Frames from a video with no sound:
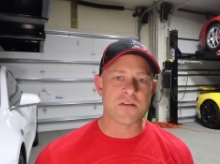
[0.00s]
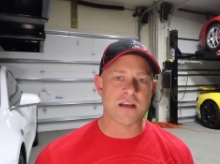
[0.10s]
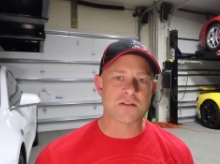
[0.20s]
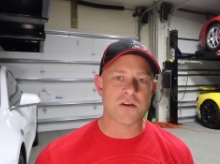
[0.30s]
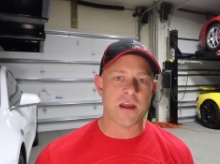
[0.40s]

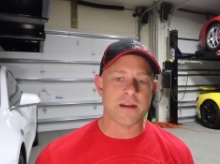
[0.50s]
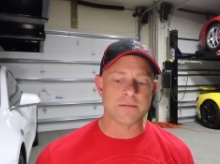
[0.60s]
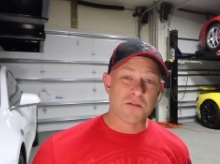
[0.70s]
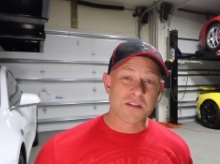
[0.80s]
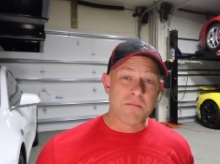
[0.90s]
yesterday.
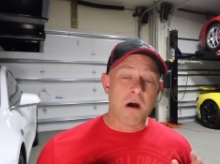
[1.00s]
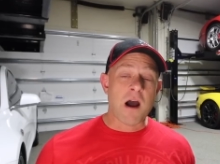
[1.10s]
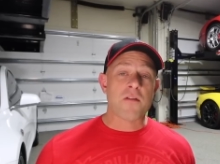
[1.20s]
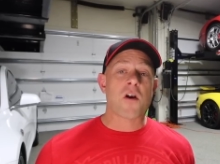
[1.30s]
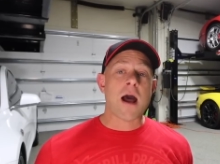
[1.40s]
So some
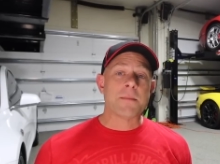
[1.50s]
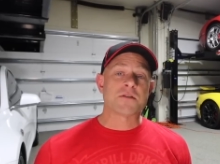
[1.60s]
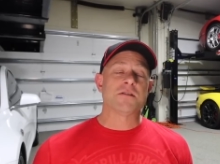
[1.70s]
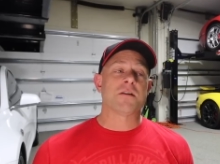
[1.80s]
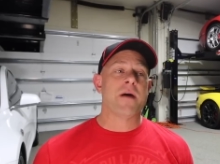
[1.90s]
other
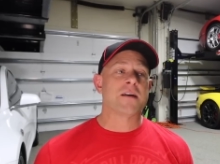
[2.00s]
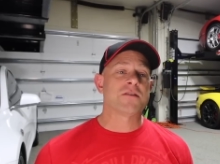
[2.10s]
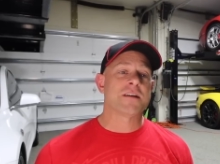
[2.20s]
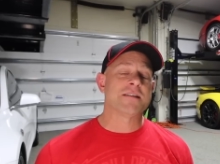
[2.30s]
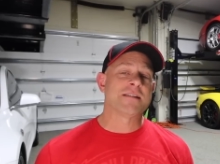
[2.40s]
options I'm
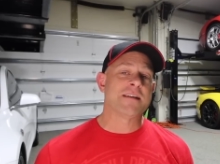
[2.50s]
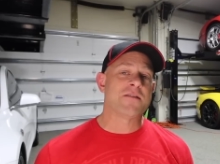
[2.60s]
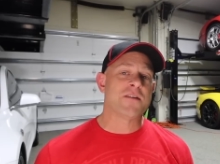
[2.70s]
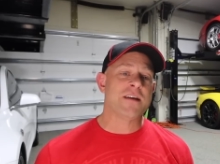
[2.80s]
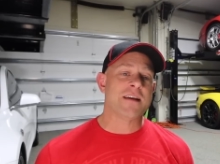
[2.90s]
actually
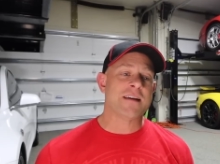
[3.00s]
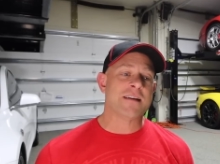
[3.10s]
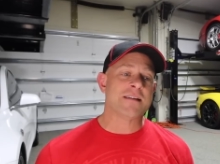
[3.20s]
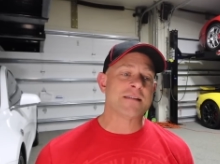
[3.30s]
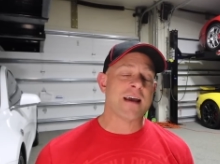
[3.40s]
considering
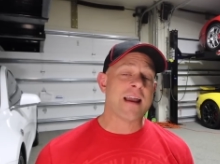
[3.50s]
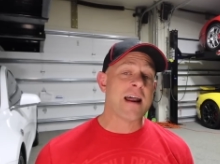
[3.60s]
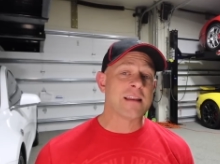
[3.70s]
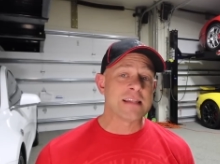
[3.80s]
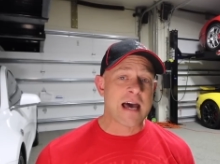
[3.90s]
is I
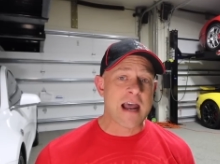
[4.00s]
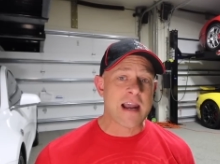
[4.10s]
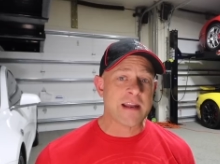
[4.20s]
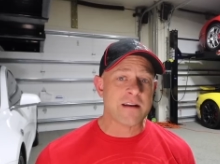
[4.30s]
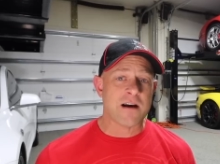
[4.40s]
got a
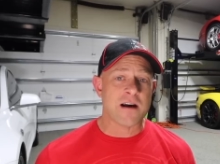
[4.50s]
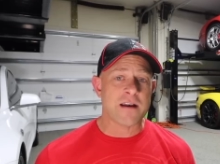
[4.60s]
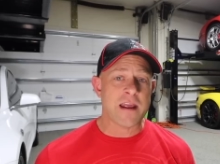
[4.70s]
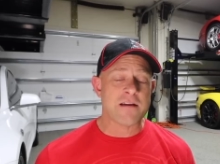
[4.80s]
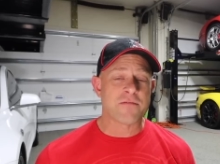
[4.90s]
line
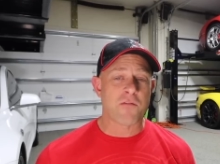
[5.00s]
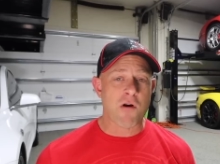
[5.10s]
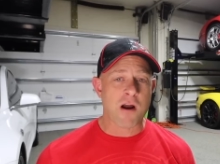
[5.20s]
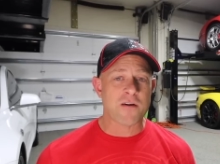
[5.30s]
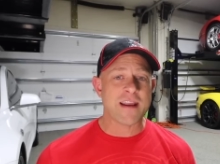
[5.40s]
on a
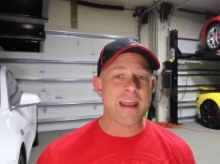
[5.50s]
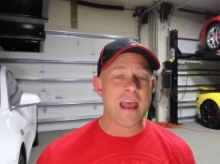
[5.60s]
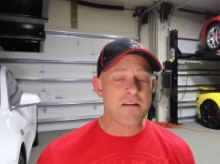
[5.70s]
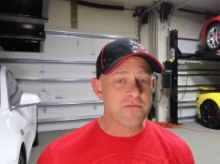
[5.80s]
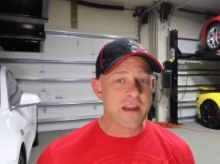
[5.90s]
Ferrari
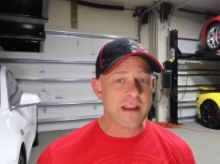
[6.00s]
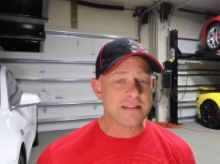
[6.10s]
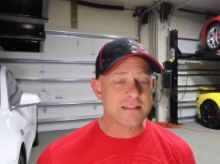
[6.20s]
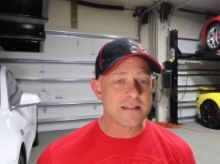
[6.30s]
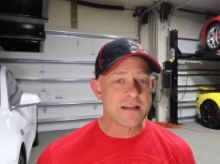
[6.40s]
F8